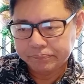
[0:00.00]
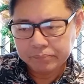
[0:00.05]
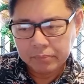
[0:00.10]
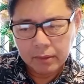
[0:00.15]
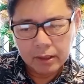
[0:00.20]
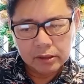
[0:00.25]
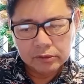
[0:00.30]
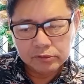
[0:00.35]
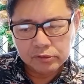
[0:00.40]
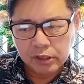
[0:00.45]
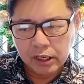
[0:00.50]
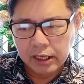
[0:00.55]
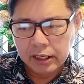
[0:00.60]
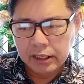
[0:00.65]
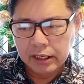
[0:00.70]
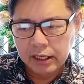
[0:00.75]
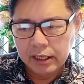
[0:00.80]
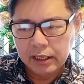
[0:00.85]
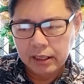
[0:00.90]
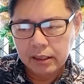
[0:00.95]

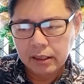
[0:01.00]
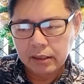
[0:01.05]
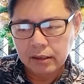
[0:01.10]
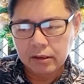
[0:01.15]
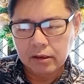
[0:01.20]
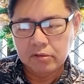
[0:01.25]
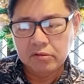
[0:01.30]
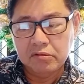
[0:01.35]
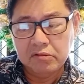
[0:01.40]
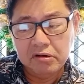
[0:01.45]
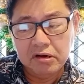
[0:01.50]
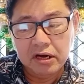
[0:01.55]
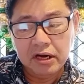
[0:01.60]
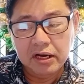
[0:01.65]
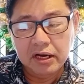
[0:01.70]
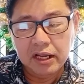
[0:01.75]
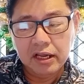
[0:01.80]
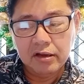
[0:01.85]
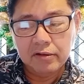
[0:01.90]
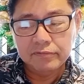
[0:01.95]
training,
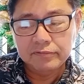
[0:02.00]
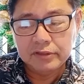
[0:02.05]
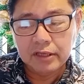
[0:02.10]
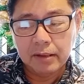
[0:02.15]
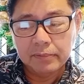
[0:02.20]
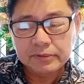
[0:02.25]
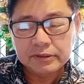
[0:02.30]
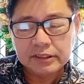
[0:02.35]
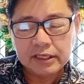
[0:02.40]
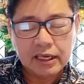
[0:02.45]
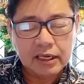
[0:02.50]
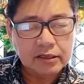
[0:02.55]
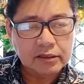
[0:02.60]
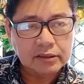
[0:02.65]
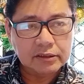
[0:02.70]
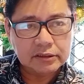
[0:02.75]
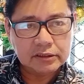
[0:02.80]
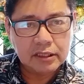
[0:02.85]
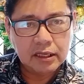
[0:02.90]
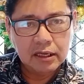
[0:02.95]
learning of job
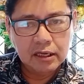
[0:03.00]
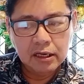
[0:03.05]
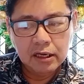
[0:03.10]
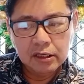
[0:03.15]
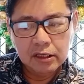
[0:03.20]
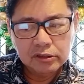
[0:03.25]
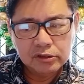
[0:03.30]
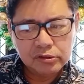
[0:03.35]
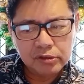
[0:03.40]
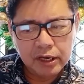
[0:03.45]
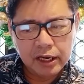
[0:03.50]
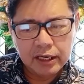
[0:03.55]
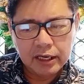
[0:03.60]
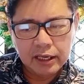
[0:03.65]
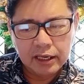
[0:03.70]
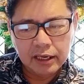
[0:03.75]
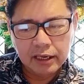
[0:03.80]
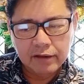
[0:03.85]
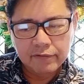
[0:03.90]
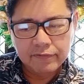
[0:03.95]
skills, training
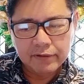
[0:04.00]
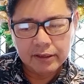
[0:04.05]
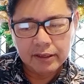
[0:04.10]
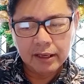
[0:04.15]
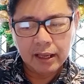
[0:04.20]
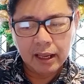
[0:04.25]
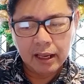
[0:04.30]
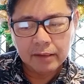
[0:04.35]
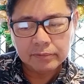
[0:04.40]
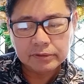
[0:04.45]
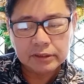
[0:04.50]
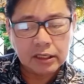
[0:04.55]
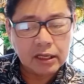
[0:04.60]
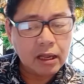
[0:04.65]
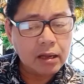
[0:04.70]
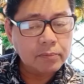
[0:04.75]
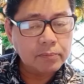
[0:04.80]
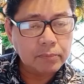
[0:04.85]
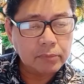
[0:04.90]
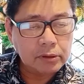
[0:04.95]
even helps
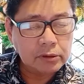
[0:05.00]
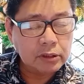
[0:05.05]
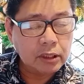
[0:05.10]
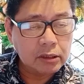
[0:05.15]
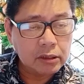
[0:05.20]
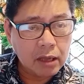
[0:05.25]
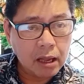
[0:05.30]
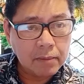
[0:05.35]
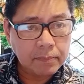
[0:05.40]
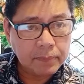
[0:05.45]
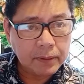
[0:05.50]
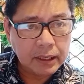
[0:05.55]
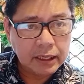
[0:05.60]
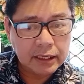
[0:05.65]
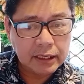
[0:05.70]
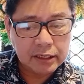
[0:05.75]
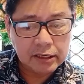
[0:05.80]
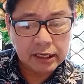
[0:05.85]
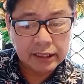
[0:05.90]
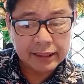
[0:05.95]
the company
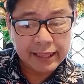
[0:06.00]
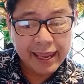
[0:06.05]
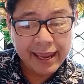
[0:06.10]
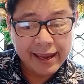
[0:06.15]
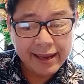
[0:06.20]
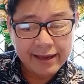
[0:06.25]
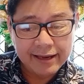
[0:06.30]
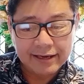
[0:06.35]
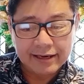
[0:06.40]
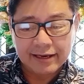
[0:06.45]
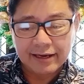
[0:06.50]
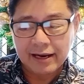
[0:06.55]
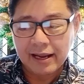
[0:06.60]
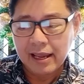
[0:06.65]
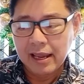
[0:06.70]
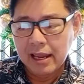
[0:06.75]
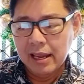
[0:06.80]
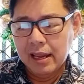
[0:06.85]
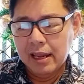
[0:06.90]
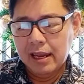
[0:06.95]
retain
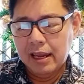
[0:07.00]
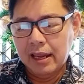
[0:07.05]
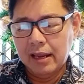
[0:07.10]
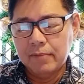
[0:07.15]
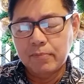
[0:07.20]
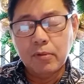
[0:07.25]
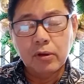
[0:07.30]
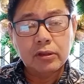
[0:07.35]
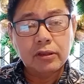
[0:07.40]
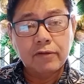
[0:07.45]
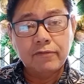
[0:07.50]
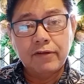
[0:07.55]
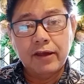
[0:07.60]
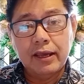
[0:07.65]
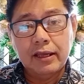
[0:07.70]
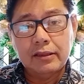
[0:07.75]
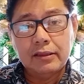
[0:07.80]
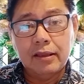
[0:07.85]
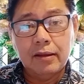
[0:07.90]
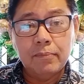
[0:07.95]
and
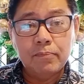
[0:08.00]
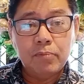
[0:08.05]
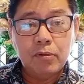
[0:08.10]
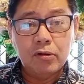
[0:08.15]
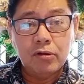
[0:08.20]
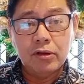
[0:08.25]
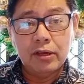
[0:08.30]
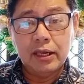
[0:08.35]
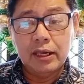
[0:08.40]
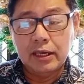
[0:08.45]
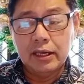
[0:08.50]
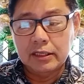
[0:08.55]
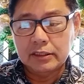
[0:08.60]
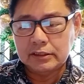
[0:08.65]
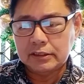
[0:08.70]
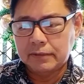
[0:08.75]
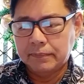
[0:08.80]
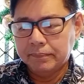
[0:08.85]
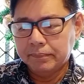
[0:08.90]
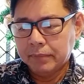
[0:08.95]
motivate the employees.
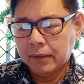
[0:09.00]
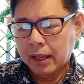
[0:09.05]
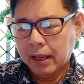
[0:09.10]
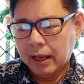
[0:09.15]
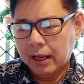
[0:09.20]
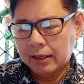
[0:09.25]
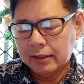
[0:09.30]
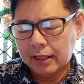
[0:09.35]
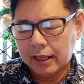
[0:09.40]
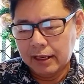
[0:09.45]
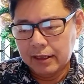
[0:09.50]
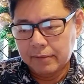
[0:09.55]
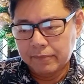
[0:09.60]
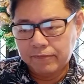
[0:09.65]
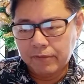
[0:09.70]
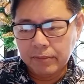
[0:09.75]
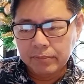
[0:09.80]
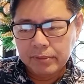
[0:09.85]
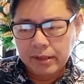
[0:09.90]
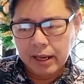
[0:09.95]
And then
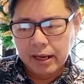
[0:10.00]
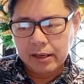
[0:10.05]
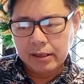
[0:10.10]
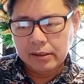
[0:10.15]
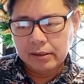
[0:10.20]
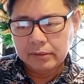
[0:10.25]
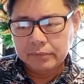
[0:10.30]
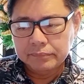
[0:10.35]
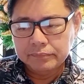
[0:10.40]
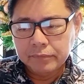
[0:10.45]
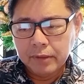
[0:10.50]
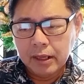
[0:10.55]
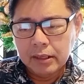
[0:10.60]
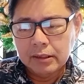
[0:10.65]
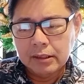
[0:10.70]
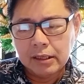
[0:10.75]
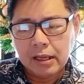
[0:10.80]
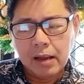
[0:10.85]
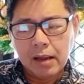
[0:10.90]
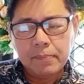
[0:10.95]
from there, the
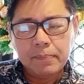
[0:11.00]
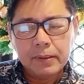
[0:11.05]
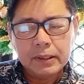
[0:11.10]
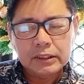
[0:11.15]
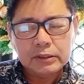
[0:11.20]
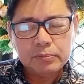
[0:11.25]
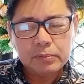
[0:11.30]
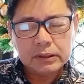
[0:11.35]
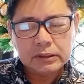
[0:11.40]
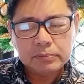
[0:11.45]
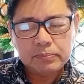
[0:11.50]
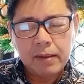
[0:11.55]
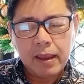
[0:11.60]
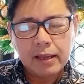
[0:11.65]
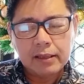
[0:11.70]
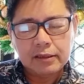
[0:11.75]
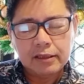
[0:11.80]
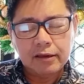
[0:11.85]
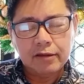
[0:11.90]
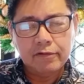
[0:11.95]
company's
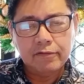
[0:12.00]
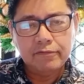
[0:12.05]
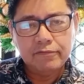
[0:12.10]
perspective,